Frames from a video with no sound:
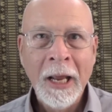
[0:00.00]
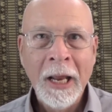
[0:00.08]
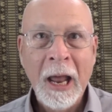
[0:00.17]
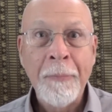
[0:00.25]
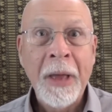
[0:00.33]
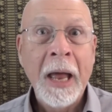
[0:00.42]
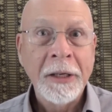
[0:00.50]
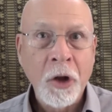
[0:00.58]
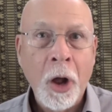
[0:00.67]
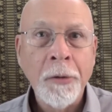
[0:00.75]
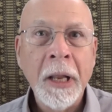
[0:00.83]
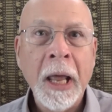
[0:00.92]

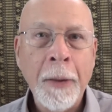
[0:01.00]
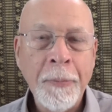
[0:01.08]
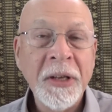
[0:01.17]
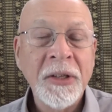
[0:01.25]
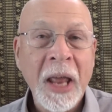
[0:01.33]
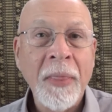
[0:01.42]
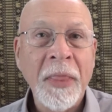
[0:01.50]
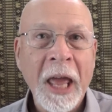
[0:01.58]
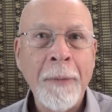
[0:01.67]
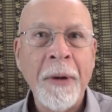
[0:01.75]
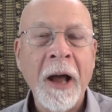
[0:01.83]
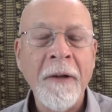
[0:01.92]
I'd been sent
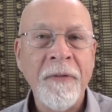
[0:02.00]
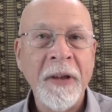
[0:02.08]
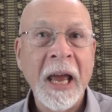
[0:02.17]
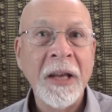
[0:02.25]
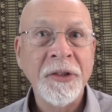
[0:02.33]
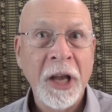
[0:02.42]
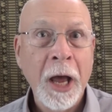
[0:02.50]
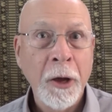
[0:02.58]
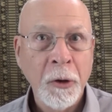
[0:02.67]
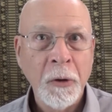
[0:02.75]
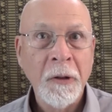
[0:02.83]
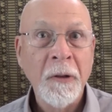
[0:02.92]
there by
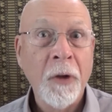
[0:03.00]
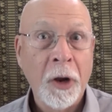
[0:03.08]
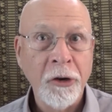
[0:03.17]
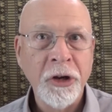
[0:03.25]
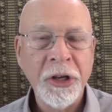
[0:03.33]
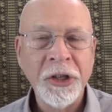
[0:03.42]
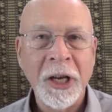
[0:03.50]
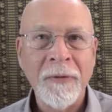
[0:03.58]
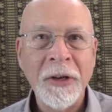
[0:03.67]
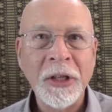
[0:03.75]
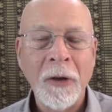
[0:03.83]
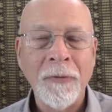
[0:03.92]
VSO, Voluntary
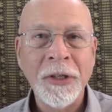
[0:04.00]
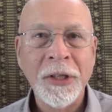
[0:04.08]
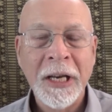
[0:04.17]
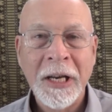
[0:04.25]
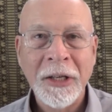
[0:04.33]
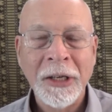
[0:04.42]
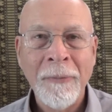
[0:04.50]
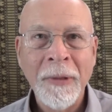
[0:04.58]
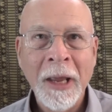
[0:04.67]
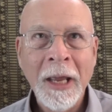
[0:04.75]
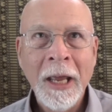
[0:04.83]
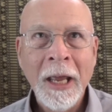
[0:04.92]
Service Overseas,
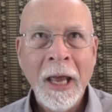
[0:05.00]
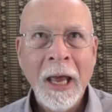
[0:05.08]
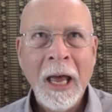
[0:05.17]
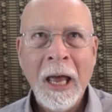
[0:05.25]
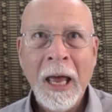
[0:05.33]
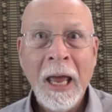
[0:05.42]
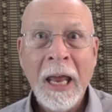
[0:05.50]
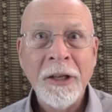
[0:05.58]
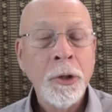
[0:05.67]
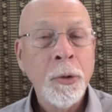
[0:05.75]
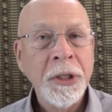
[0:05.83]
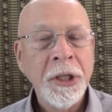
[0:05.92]

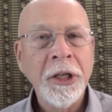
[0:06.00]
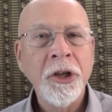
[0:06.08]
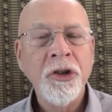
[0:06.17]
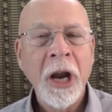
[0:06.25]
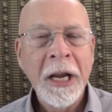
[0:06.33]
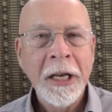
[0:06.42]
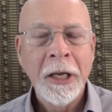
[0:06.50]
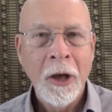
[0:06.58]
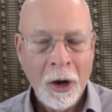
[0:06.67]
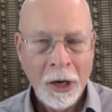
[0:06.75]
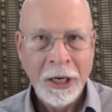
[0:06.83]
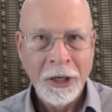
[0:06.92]
to a teacher training
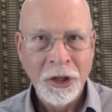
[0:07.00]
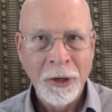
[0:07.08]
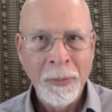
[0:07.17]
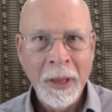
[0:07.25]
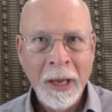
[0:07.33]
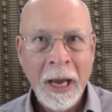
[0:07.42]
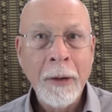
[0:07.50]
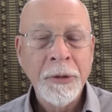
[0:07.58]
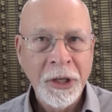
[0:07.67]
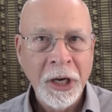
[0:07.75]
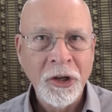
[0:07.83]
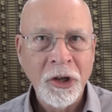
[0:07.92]
college. I was
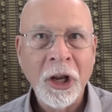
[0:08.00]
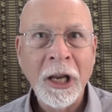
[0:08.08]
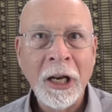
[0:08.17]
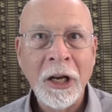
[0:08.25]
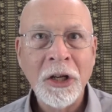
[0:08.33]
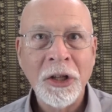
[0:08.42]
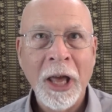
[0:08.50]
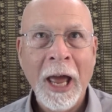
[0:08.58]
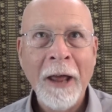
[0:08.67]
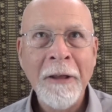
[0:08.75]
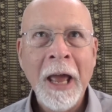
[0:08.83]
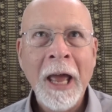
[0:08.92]
teaching English there,